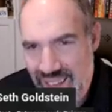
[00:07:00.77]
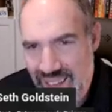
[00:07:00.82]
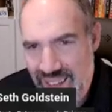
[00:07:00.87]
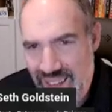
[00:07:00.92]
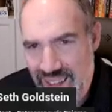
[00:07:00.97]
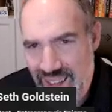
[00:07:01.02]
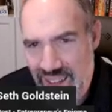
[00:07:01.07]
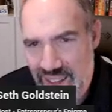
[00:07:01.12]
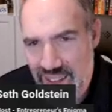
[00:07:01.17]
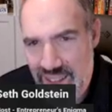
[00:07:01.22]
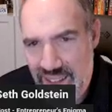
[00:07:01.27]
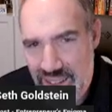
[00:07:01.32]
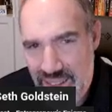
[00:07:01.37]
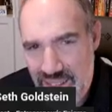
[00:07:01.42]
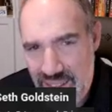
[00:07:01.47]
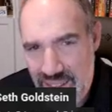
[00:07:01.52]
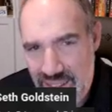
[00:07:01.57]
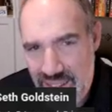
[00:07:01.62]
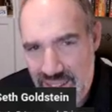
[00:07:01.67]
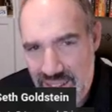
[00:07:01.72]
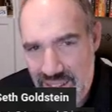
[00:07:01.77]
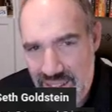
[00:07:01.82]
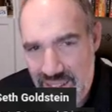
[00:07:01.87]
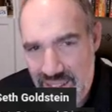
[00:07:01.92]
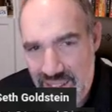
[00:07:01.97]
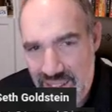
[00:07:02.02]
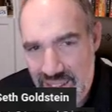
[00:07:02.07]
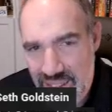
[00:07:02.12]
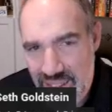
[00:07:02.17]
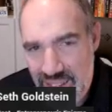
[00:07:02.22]

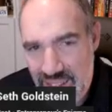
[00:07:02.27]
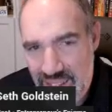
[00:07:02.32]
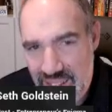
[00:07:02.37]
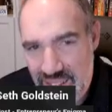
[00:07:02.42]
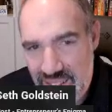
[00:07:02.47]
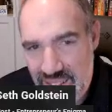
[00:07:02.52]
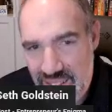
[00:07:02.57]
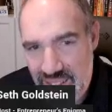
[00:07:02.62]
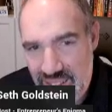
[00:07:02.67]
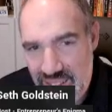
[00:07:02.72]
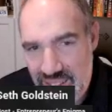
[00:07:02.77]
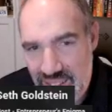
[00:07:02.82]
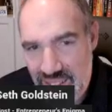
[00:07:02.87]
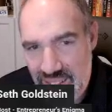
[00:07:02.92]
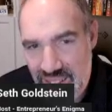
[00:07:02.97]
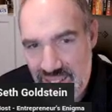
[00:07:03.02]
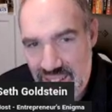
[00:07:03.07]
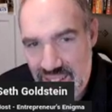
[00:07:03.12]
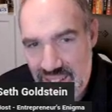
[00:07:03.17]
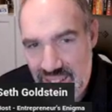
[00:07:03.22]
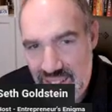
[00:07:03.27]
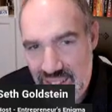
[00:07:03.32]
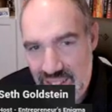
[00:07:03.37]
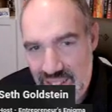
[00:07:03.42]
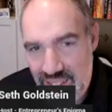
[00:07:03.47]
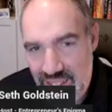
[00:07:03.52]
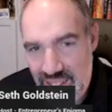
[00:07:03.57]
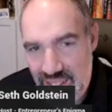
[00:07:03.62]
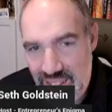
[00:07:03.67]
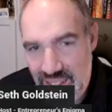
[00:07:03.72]

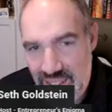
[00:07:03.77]
No words are spoken by the person on screen.